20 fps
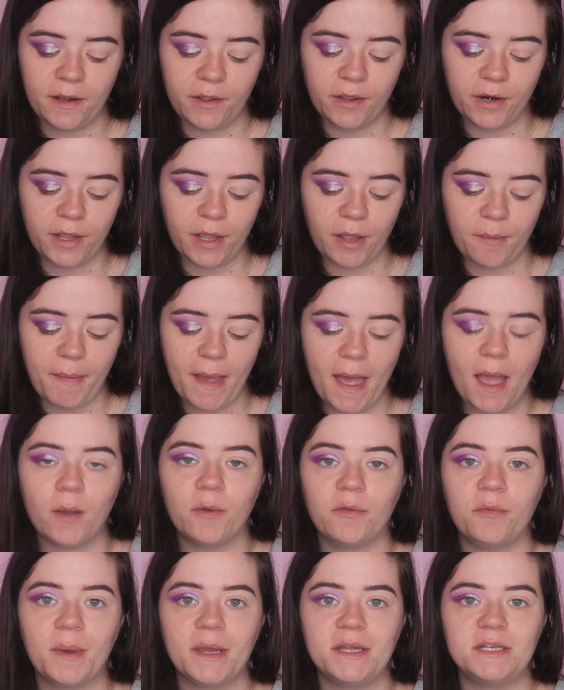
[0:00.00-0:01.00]
then I'm going to go
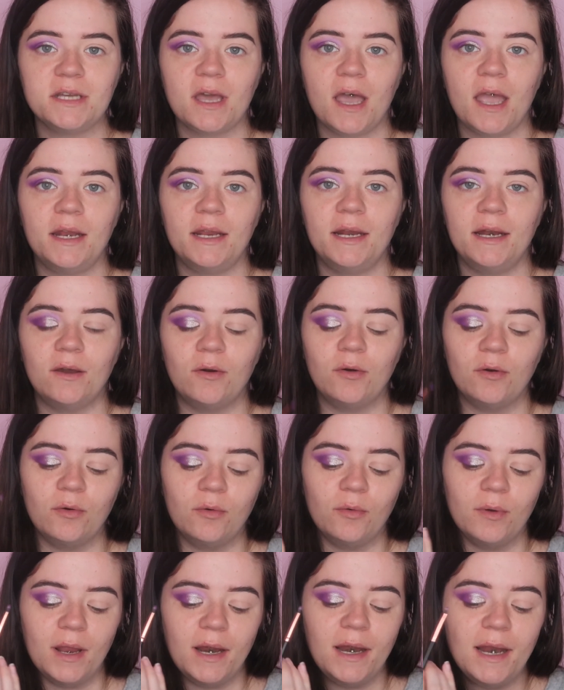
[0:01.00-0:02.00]
back with my tiny
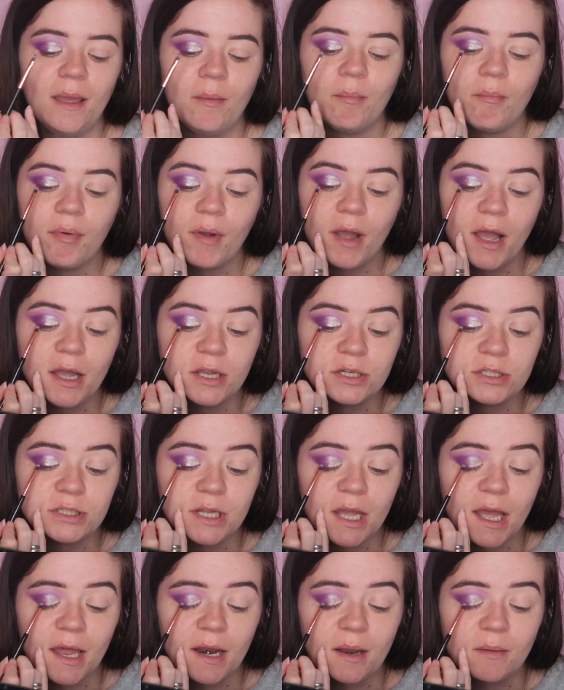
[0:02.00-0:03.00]
little lip
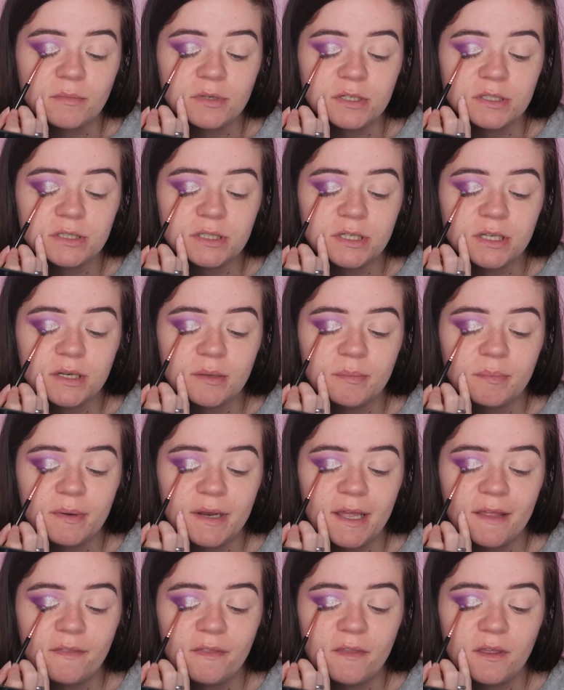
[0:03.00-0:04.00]
brush, and I'm just going to
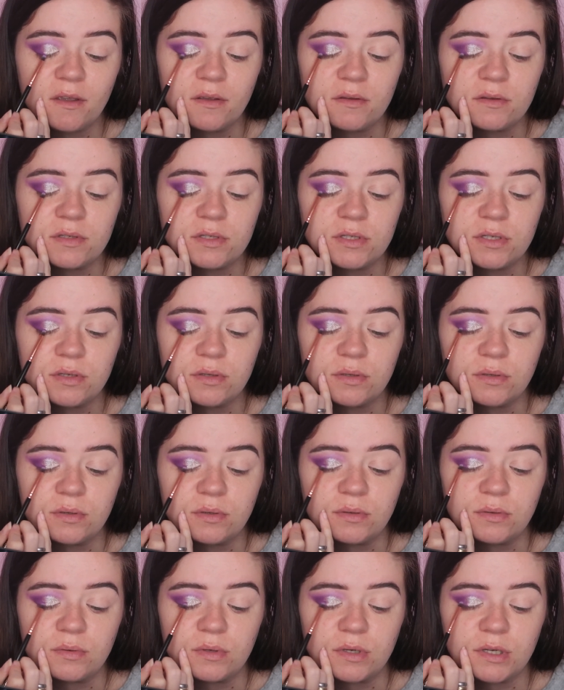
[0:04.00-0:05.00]
blend those
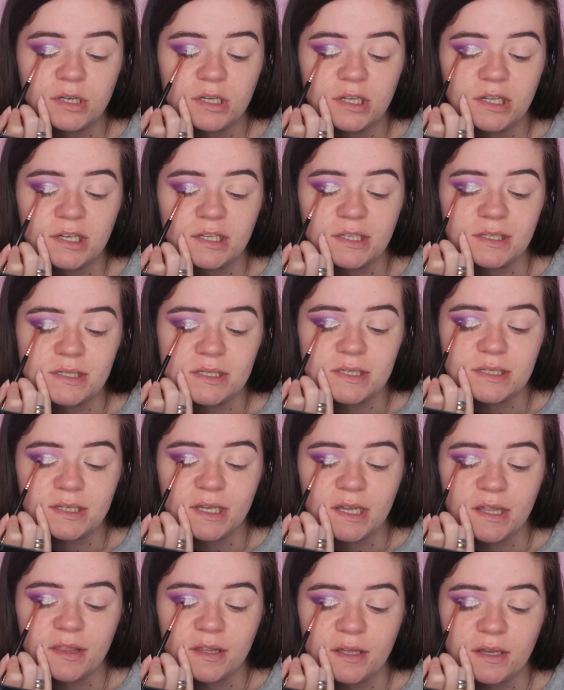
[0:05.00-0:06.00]
two colours
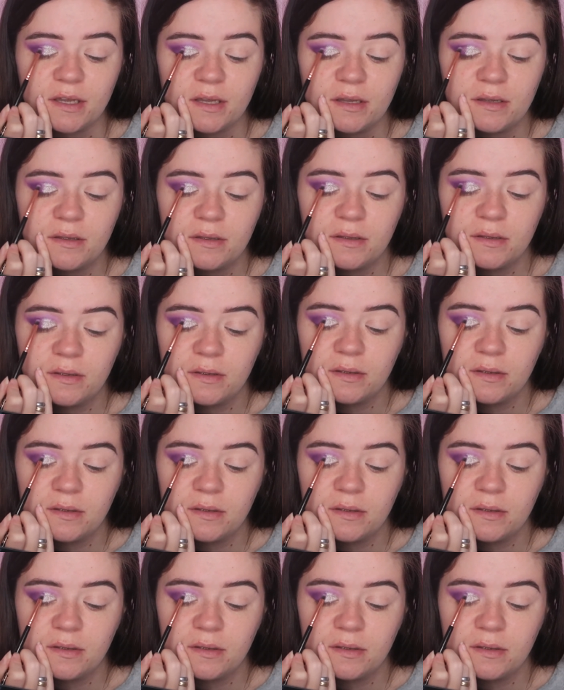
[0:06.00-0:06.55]
together.